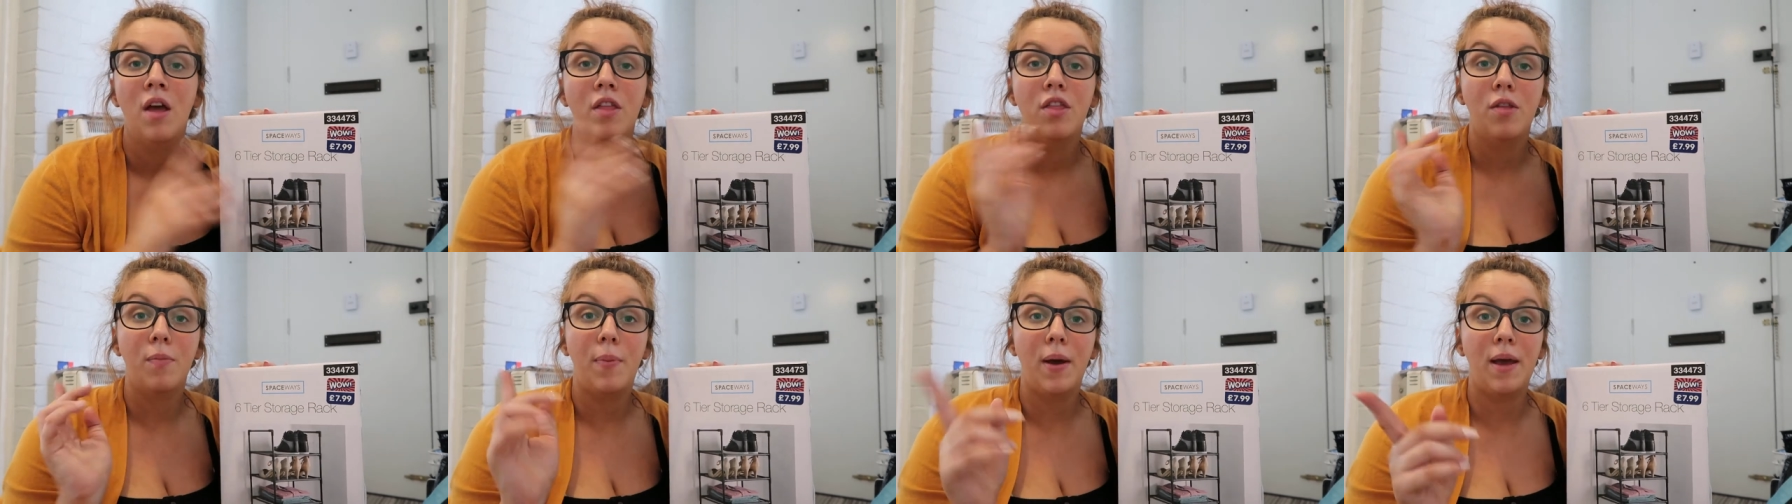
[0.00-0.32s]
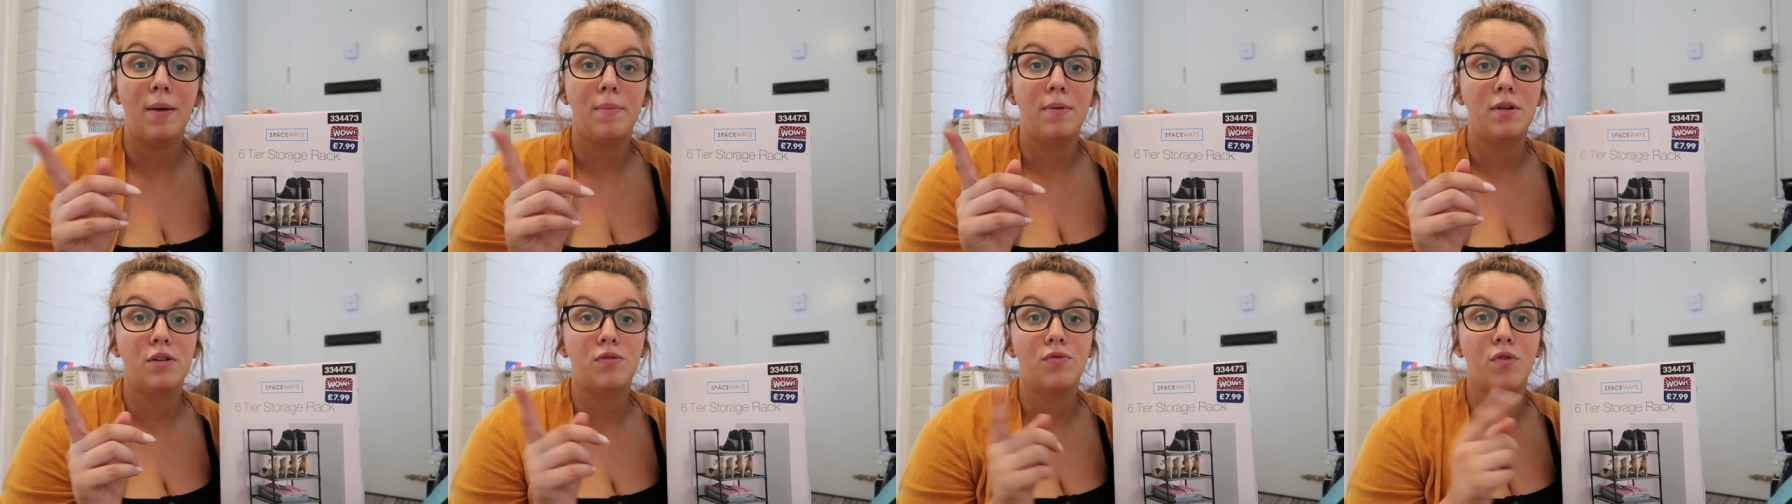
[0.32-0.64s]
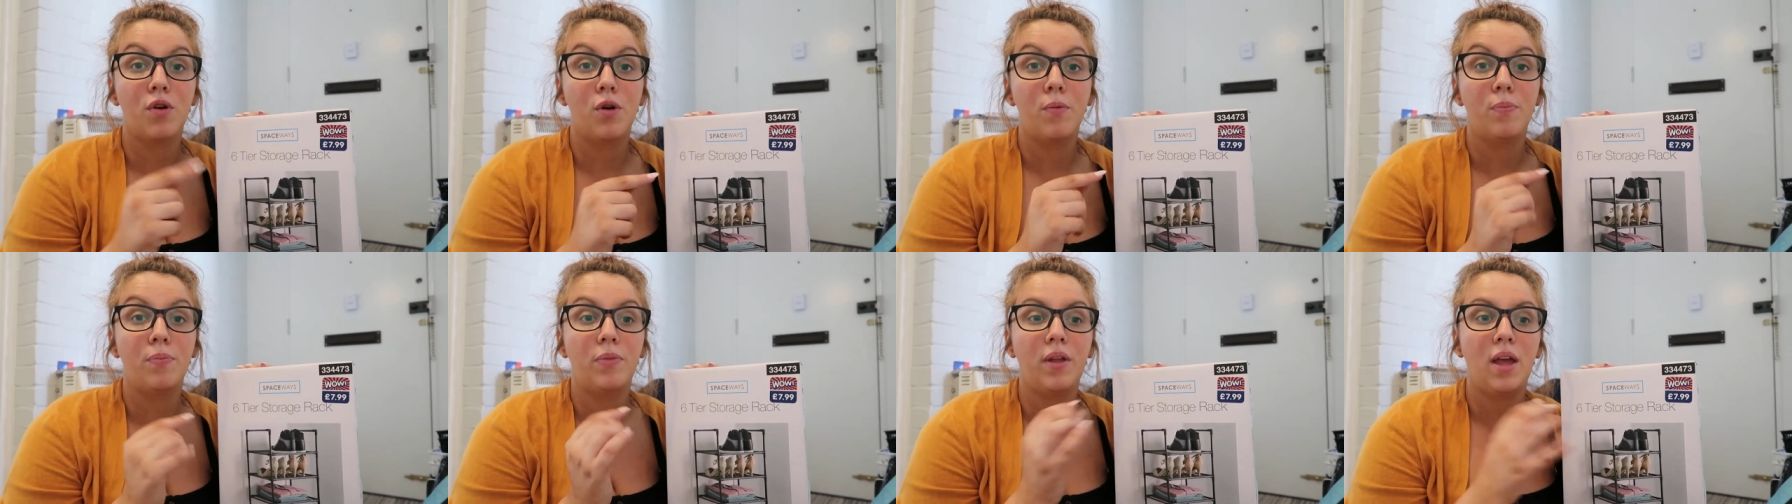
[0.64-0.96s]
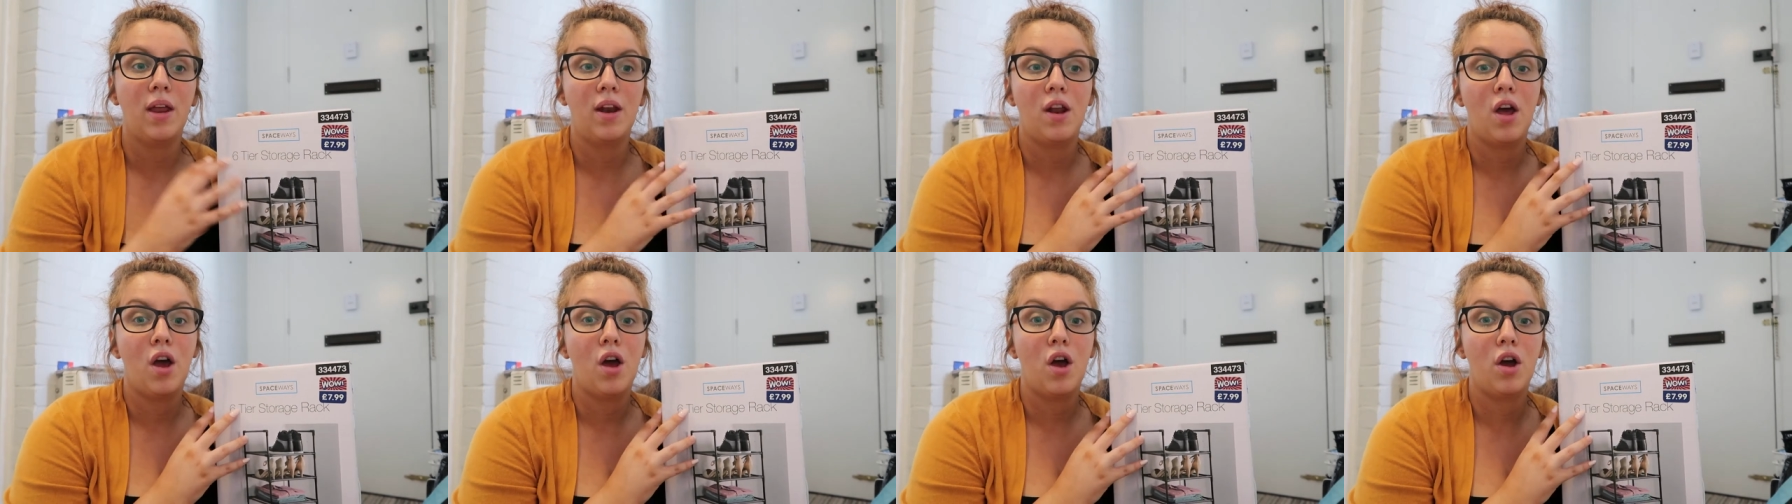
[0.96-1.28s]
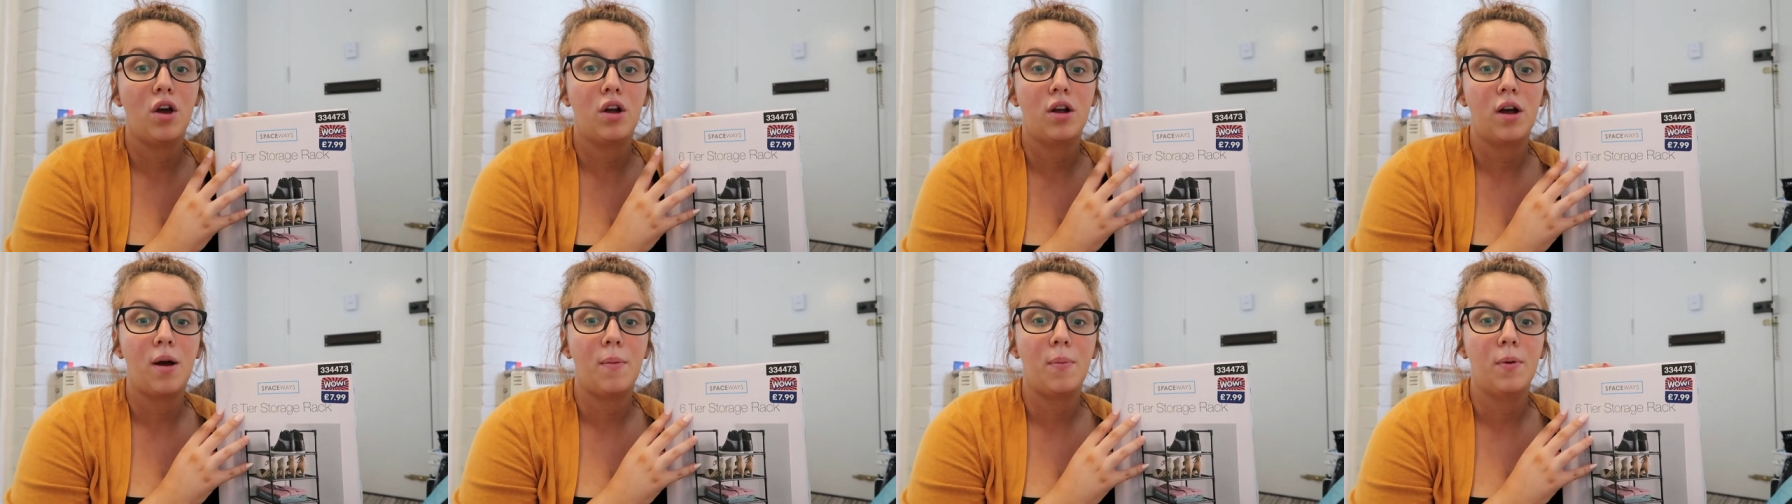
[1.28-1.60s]
the baby's room in
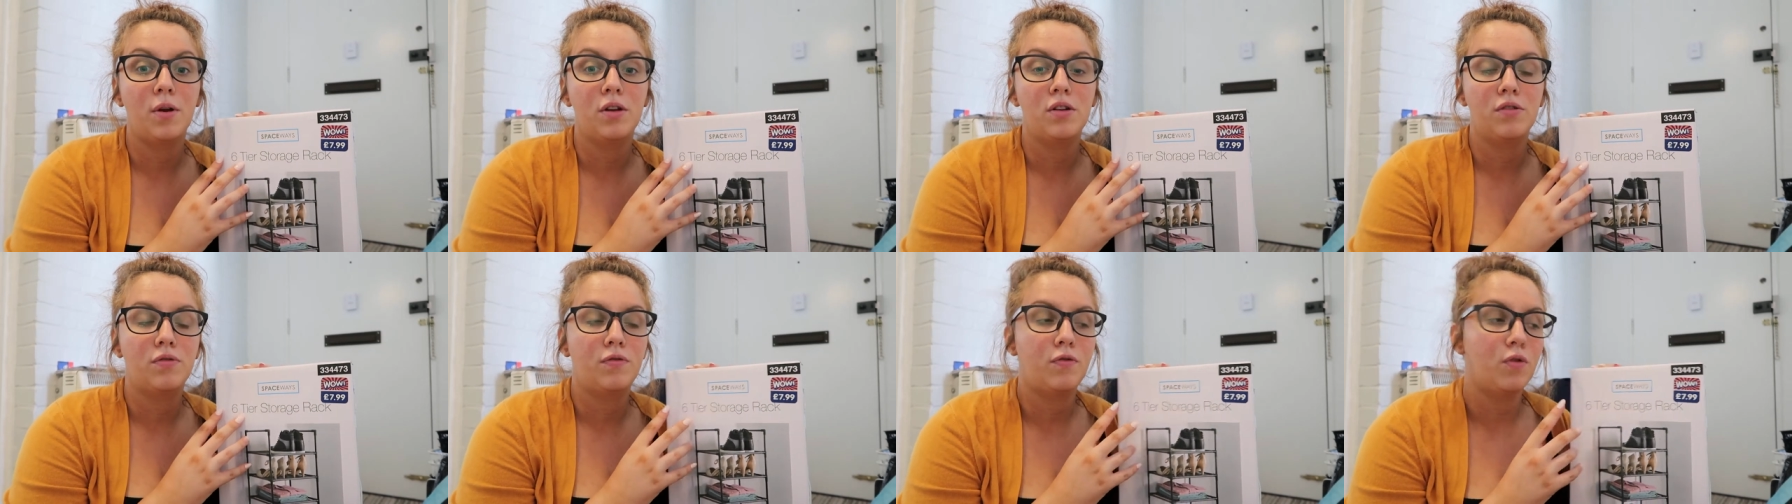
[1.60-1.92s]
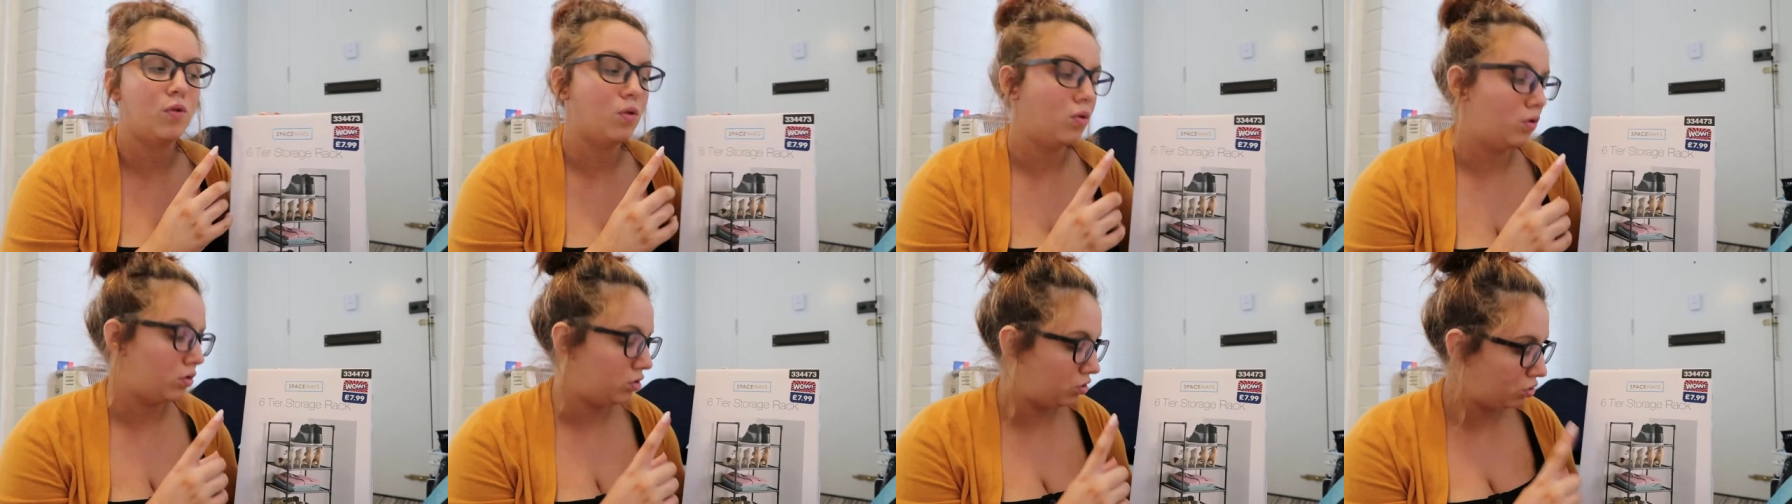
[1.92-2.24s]
her cupboard for